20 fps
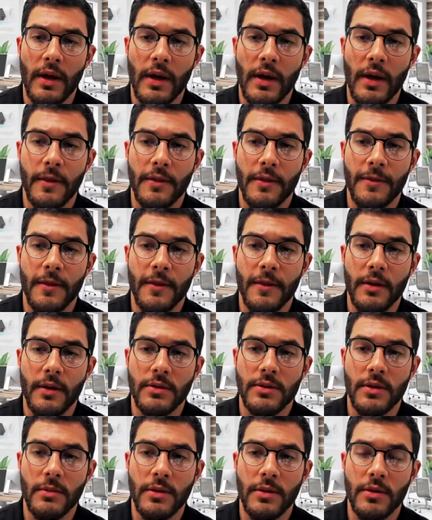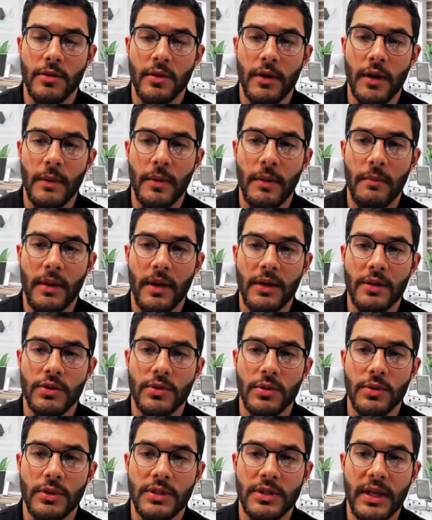I think something to keep in mind
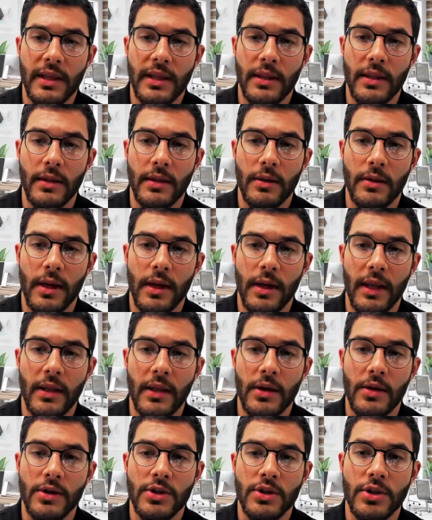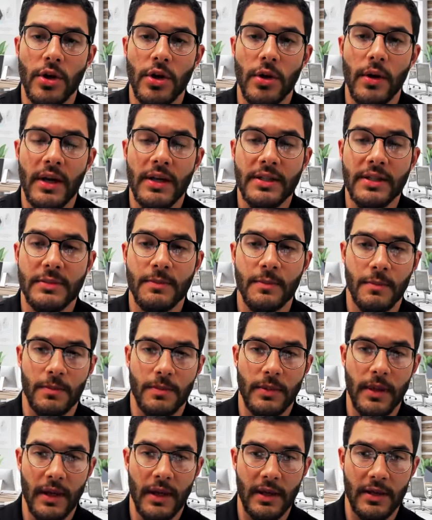too is that like there is not as
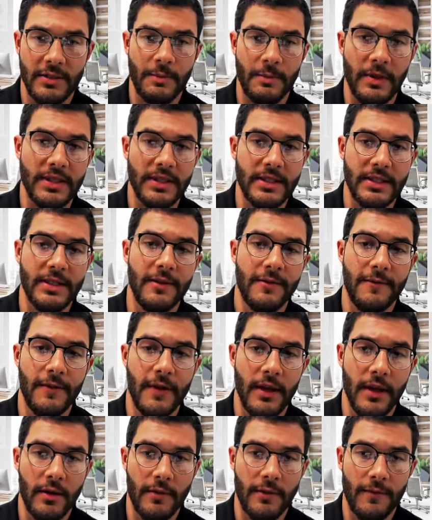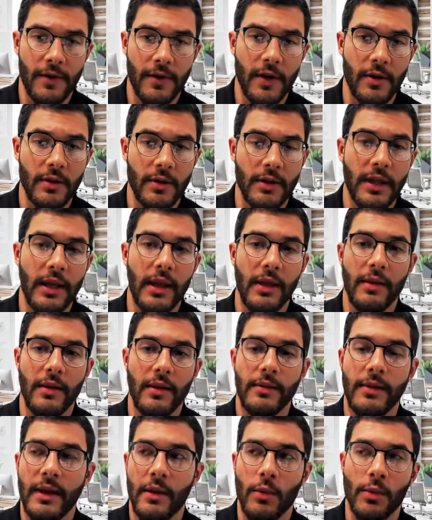like specific frequent
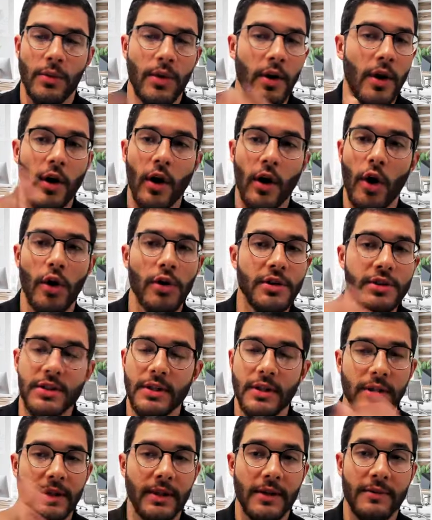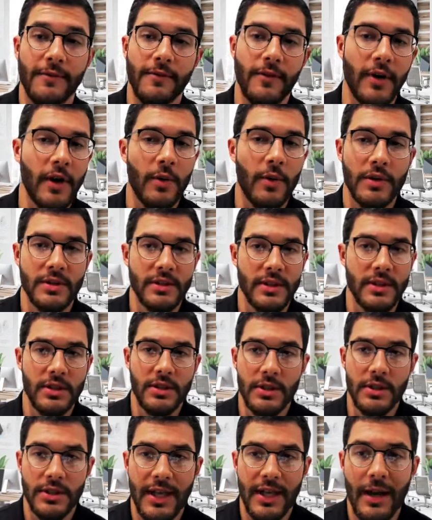like there are constantly
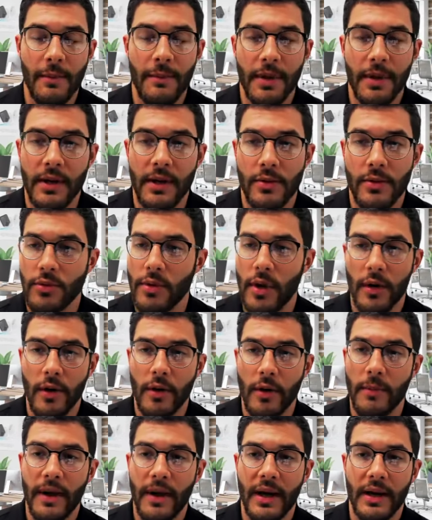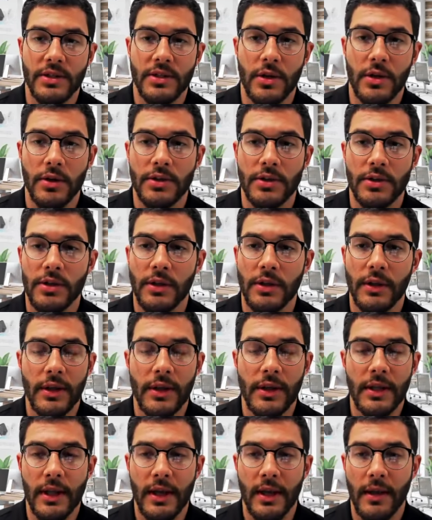frequencies just happening throughout our bodies
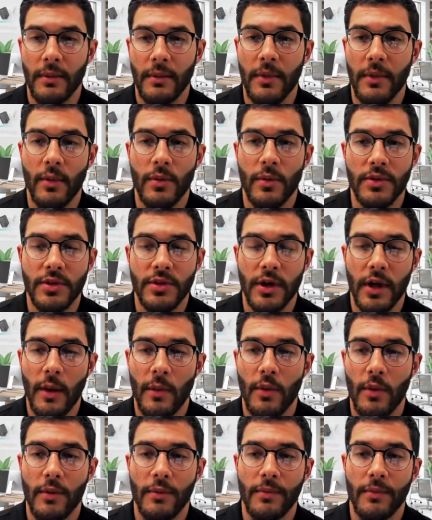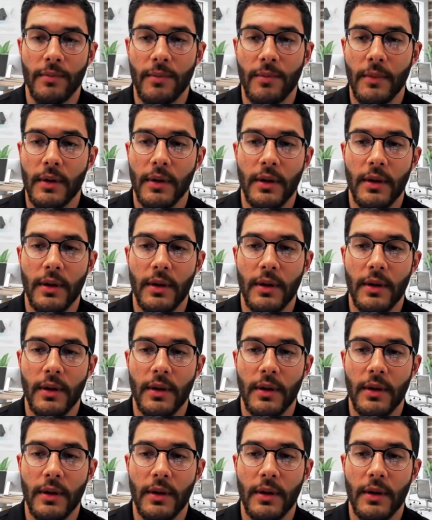constantly. Like I mean, we're talking about